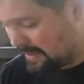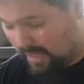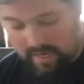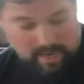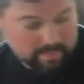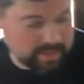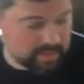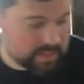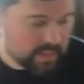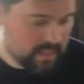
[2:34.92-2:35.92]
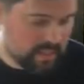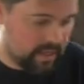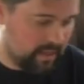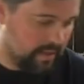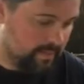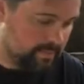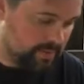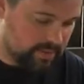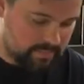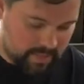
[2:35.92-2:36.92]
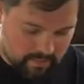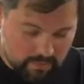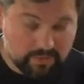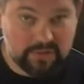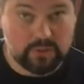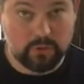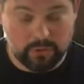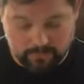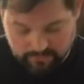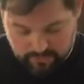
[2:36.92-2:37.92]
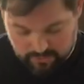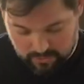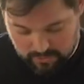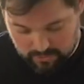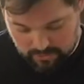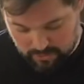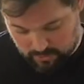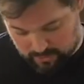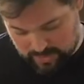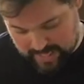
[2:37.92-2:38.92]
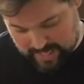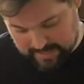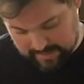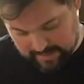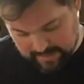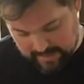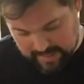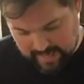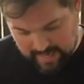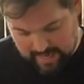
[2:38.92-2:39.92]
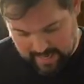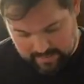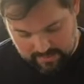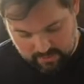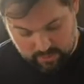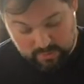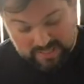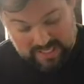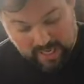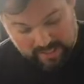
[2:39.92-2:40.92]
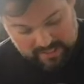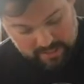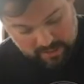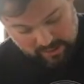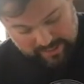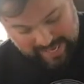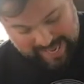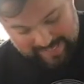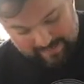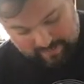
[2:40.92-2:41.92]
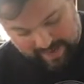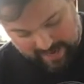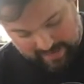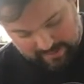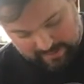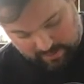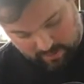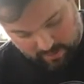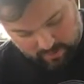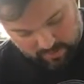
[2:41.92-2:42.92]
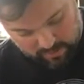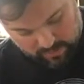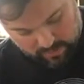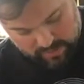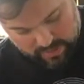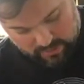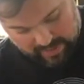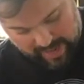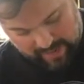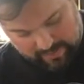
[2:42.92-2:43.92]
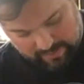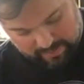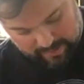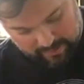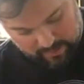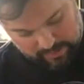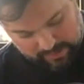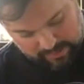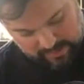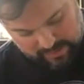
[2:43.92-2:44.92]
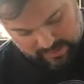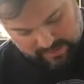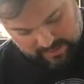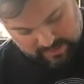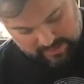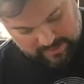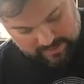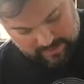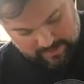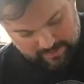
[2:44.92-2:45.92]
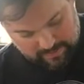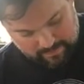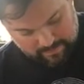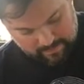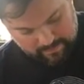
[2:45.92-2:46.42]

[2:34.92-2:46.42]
Not happening. Um, this has been in Murphy's Oil for two or three days, and this one was not nearly as bad, so we know that, but it was. Um,